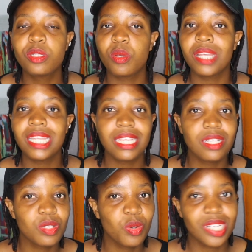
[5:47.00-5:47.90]
so that there
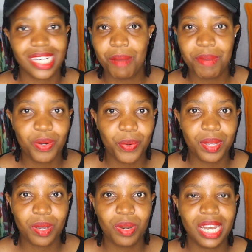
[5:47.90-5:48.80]
is no drama
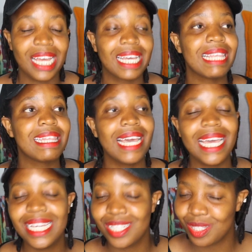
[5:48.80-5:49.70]
going on. Like,
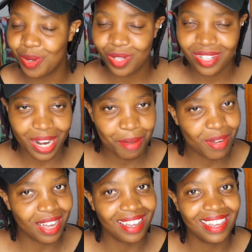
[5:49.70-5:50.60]
there is no
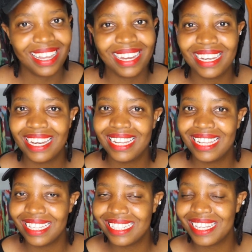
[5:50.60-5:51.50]
drama in
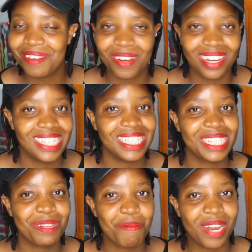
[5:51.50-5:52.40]
this
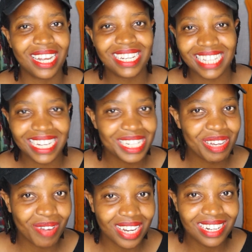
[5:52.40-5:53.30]
relationship. Like,
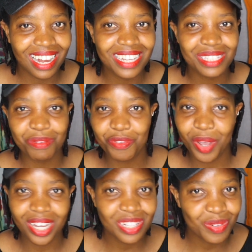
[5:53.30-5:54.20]
dating white guys, if
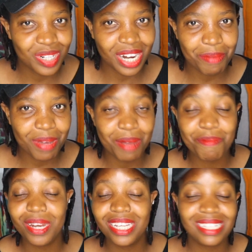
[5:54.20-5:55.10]
you're into
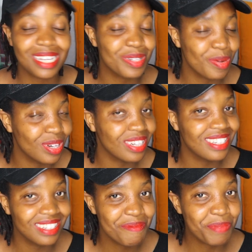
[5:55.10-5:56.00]
drama, please
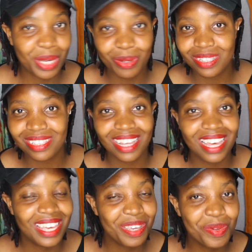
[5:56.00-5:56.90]
don't, because
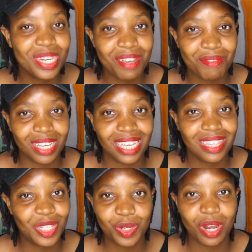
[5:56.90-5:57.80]
you would never
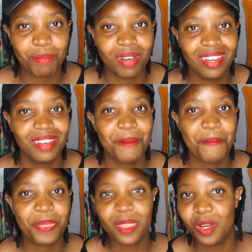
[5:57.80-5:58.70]
get the drama.
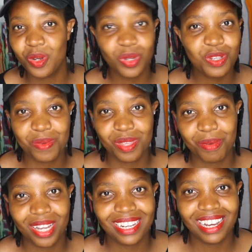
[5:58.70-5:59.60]
Not
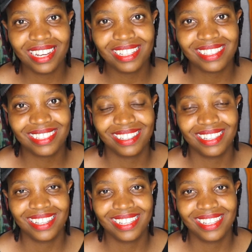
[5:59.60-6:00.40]
with white guys.